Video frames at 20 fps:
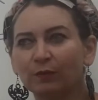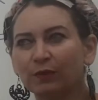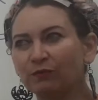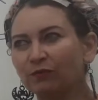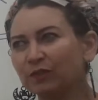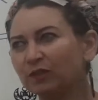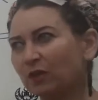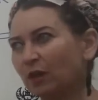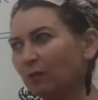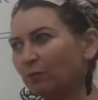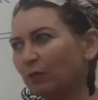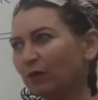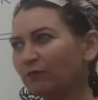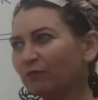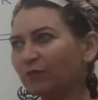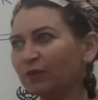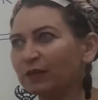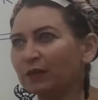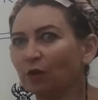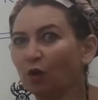every time we
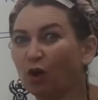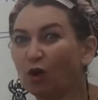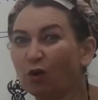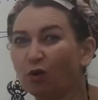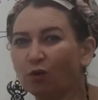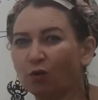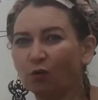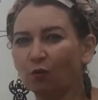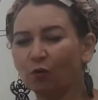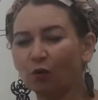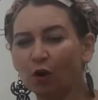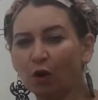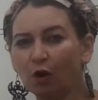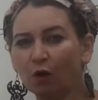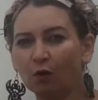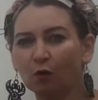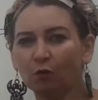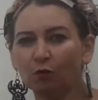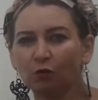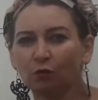feel hot,
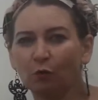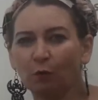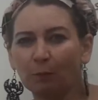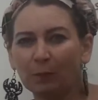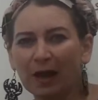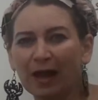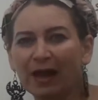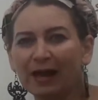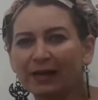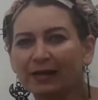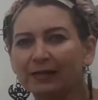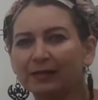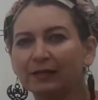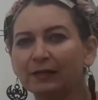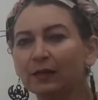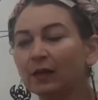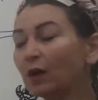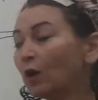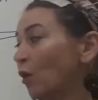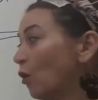cold or
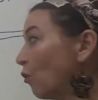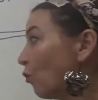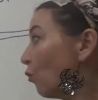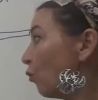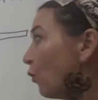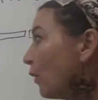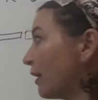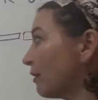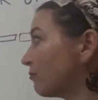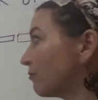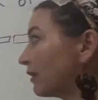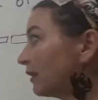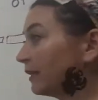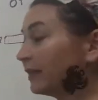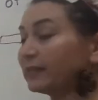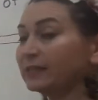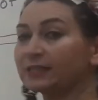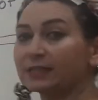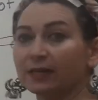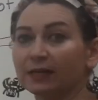pain, we're
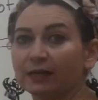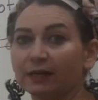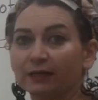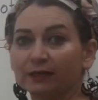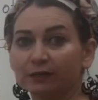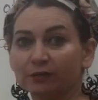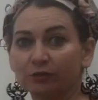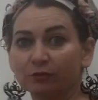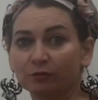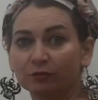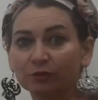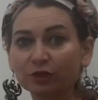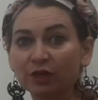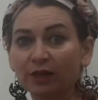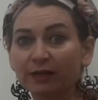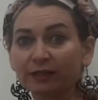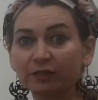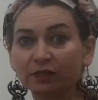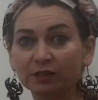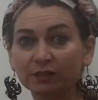releasing electrical
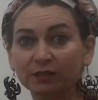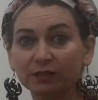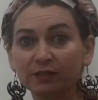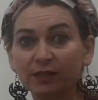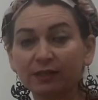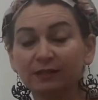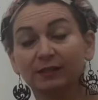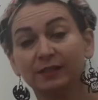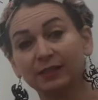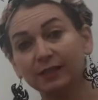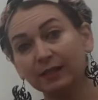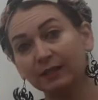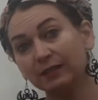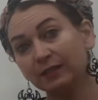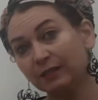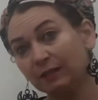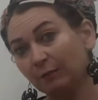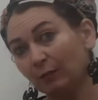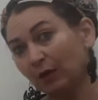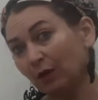charges and
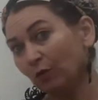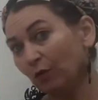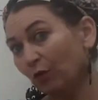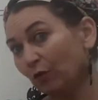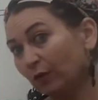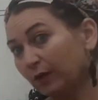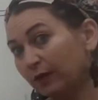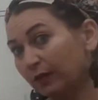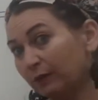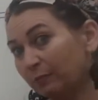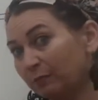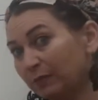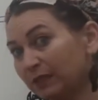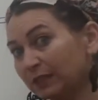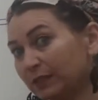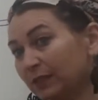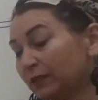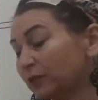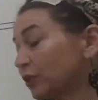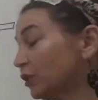sending them along in a
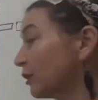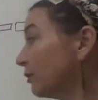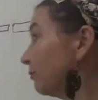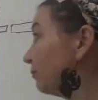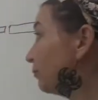message.